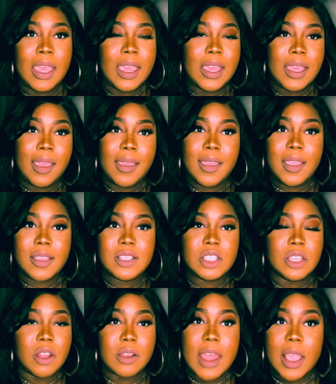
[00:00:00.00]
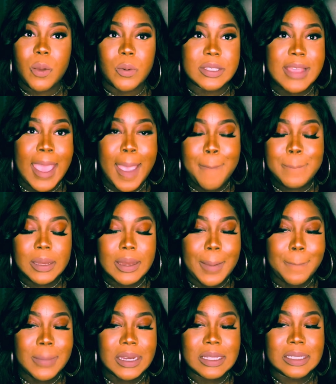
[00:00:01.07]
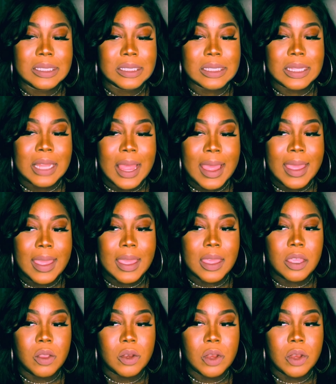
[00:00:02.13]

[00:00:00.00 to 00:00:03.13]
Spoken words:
and she don't like what's happening. But it's just like,